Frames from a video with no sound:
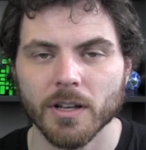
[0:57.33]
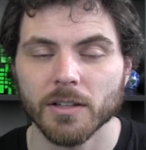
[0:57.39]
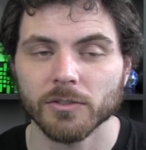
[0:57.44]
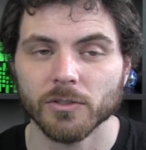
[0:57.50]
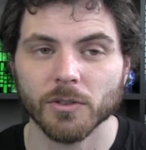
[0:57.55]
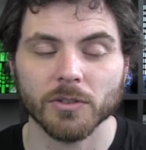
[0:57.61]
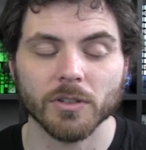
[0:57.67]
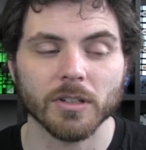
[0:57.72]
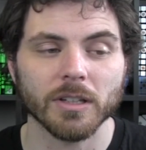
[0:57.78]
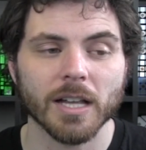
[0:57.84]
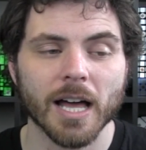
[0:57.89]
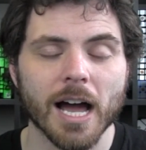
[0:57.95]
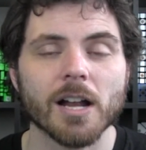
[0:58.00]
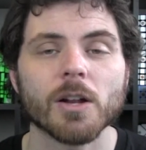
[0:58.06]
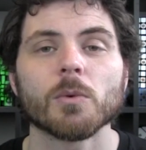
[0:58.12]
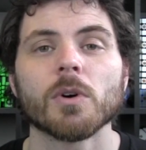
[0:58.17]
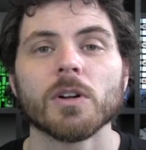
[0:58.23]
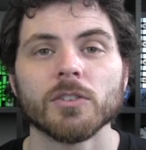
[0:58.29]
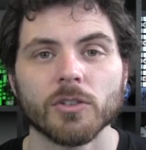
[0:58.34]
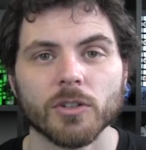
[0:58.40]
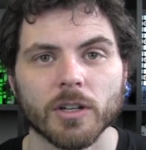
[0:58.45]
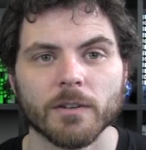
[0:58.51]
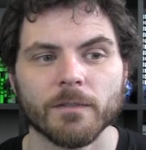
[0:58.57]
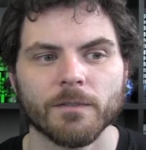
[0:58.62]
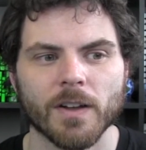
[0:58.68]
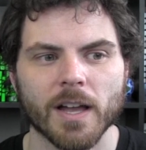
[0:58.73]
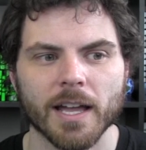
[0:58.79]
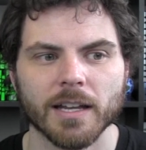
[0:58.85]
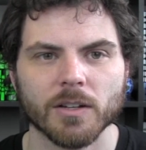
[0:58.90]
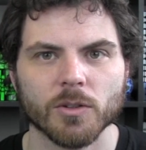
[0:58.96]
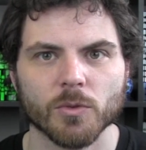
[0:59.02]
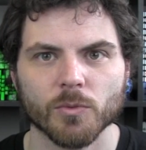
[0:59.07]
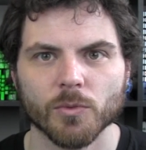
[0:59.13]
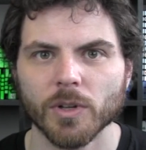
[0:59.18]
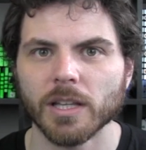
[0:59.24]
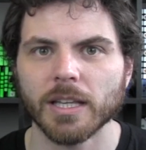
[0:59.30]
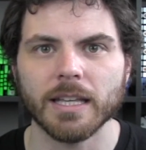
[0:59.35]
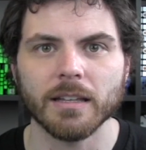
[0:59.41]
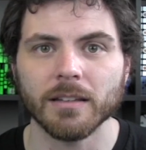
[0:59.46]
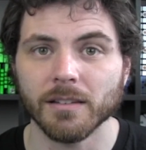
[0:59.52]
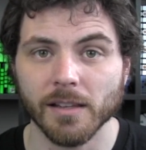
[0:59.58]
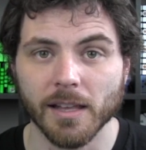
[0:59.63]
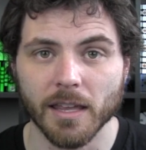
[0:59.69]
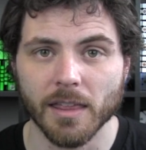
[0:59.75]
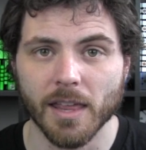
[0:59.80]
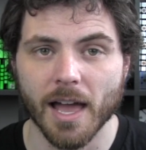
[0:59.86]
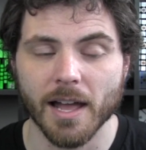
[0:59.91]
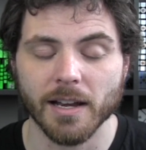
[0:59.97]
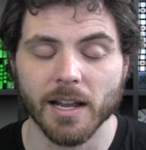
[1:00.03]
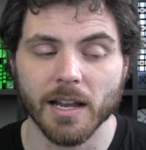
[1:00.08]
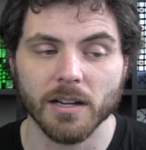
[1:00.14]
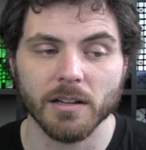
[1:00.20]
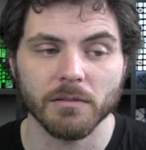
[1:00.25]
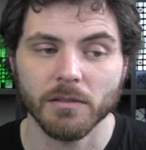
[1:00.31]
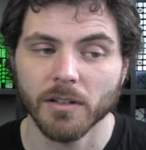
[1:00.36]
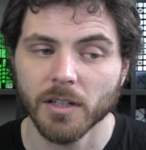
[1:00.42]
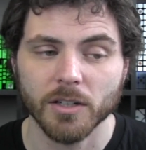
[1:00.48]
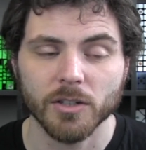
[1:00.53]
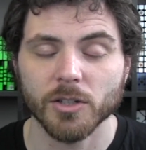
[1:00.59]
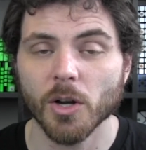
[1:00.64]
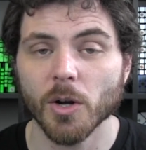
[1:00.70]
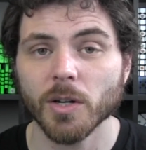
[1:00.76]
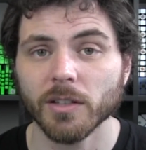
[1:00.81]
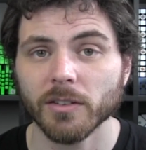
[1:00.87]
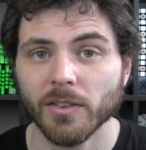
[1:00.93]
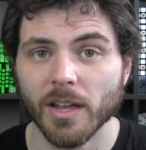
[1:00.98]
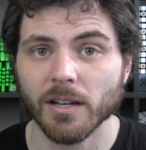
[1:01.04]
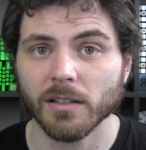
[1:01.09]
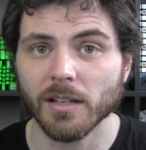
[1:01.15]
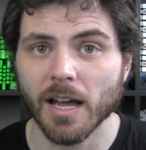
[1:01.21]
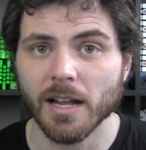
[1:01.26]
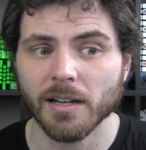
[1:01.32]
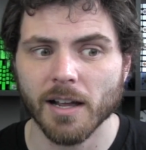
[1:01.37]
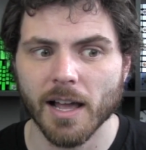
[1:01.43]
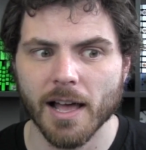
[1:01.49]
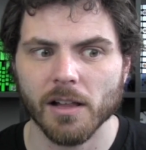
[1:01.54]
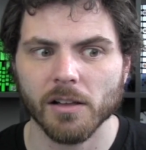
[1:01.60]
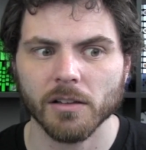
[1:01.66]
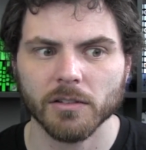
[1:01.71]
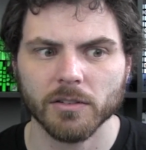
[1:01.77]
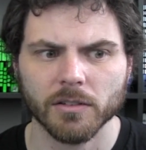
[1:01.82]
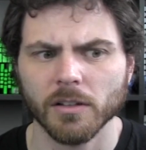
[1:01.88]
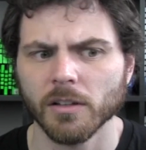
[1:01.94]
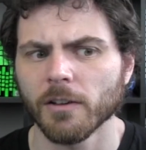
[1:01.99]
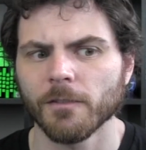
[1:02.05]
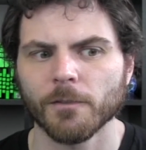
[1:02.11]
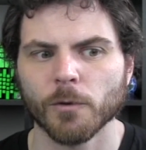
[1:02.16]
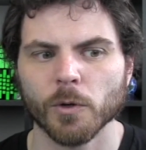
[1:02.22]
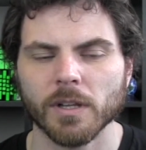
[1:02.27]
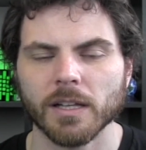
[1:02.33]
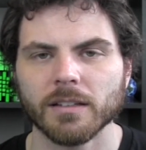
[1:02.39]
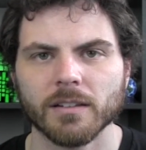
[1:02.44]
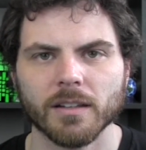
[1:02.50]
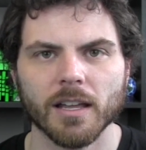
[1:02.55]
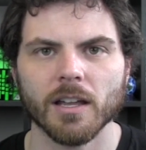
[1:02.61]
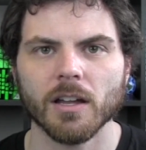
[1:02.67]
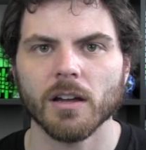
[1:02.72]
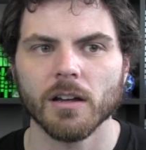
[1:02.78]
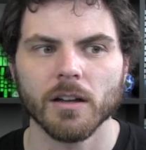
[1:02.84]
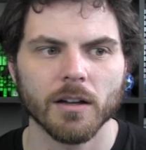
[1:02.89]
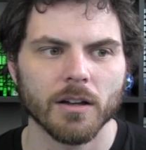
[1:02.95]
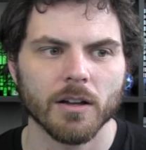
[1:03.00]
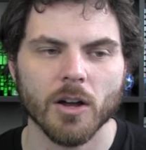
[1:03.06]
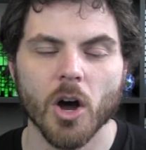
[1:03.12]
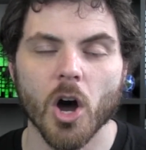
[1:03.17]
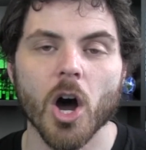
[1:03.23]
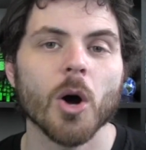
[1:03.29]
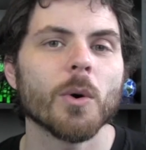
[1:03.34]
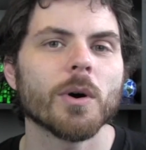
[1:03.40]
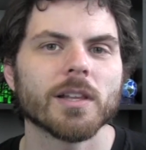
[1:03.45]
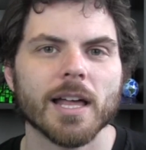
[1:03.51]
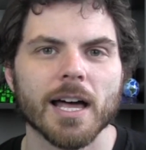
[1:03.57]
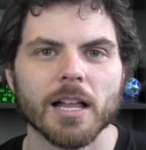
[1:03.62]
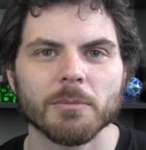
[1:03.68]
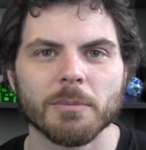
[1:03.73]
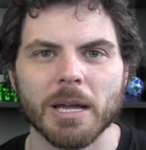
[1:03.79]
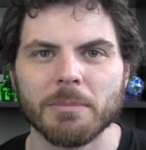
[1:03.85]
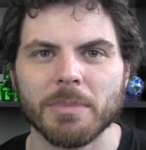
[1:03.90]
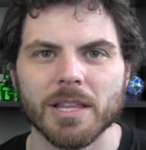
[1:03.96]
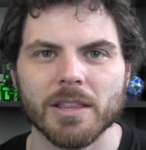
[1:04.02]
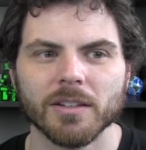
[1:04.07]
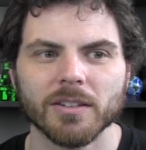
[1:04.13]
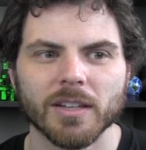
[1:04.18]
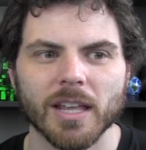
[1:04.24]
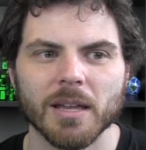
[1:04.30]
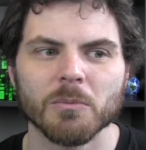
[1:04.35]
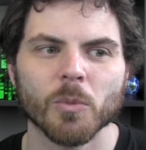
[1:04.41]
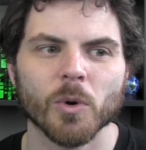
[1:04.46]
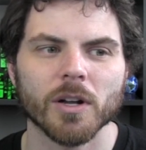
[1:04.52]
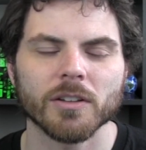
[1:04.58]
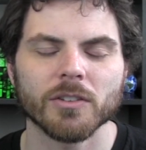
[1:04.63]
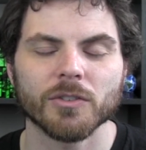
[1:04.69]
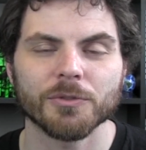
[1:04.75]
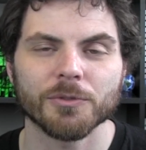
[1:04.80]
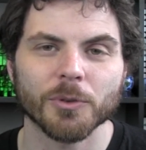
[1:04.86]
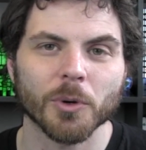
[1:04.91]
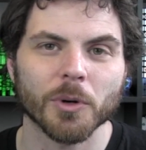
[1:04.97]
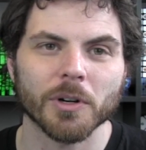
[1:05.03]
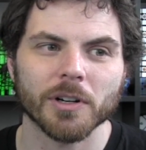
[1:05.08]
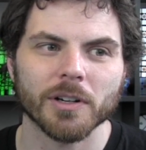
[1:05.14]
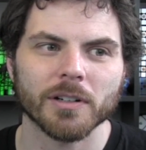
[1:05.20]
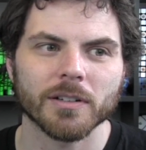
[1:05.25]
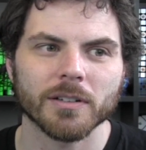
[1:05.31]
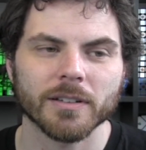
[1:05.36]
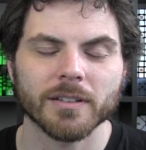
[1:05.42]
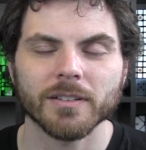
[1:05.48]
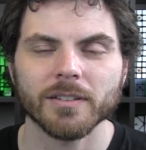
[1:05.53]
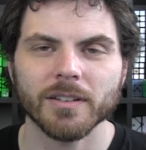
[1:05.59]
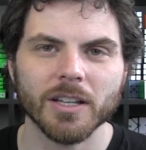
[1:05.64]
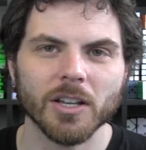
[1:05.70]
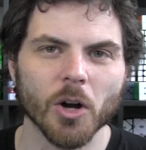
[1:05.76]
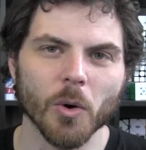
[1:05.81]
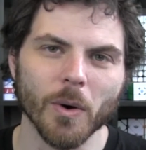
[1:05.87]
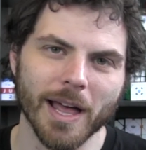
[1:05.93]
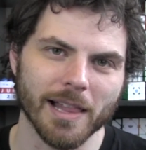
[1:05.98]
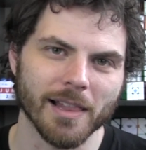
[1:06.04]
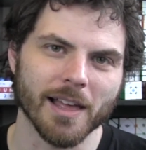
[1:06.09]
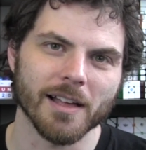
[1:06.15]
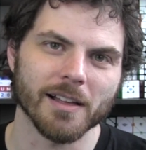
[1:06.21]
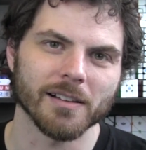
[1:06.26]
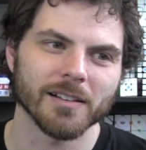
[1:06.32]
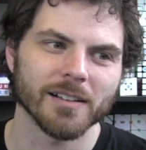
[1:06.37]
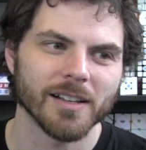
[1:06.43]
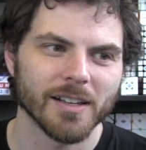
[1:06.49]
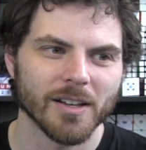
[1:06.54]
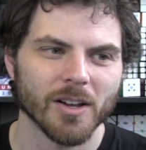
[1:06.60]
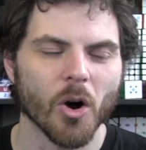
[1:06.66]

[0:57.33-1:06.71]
So there's a lot of ones you can find really easy like that. And notice that a lot of Algs for, let's say, OLL might same ones for COLL.